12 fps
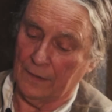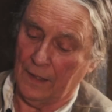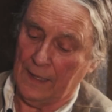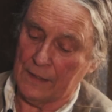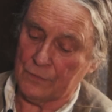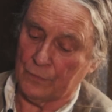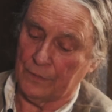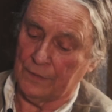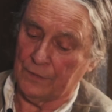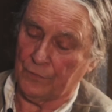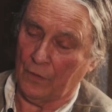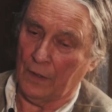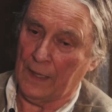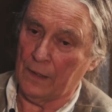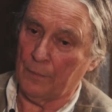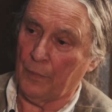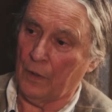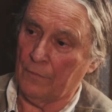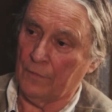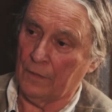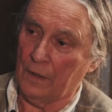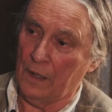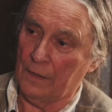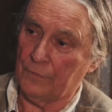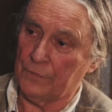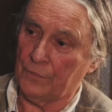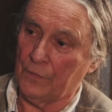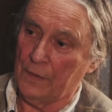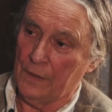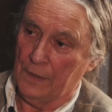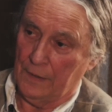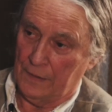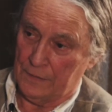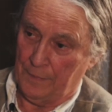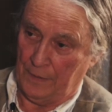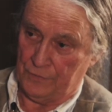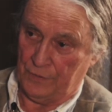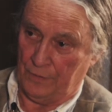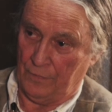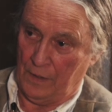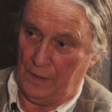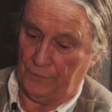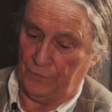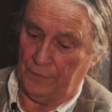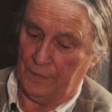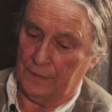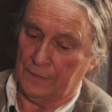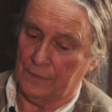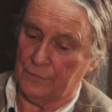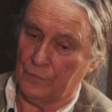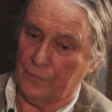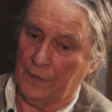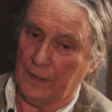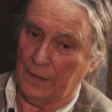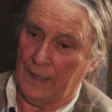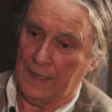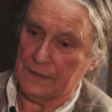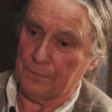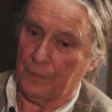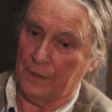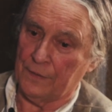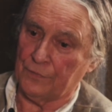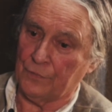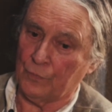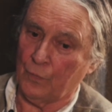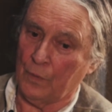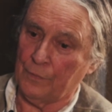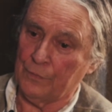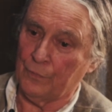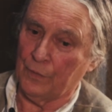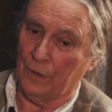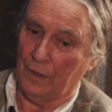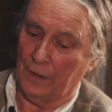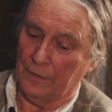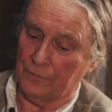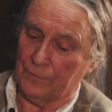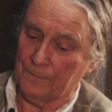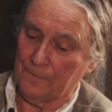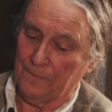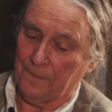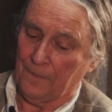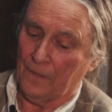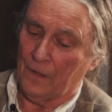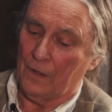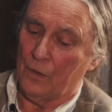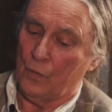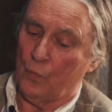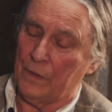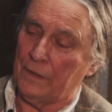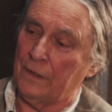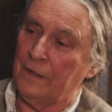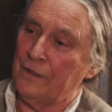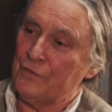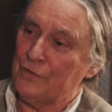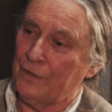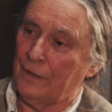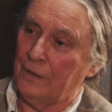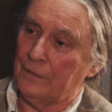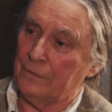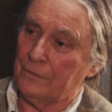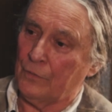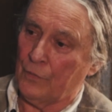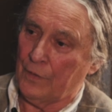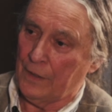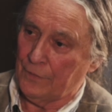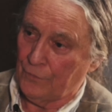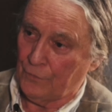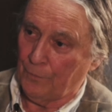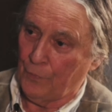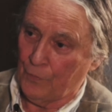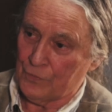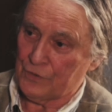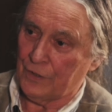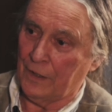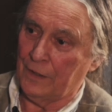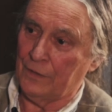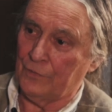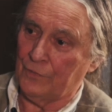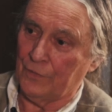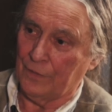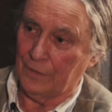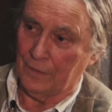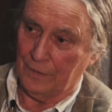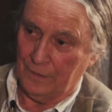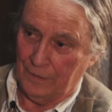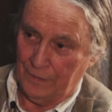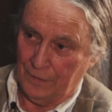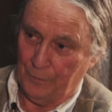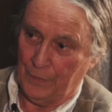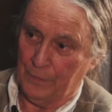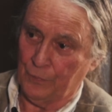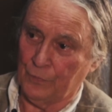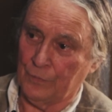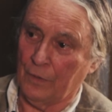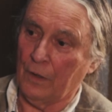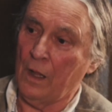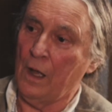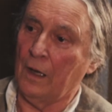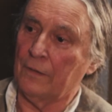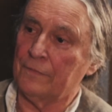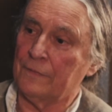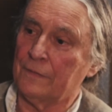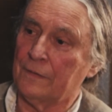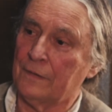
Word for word: the last one is our latter part of our life. It's it's about generosity, and during that last place is where we realize we can initiate, create, and support change mm-hmm. in the people in our life,